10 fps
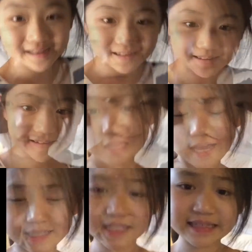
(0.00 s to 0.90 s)
So it's
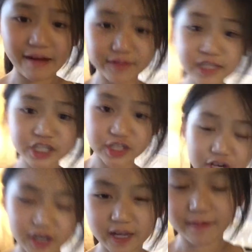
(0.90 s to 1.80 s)
like
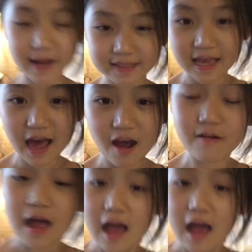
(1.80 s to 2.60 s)
7:30 right now,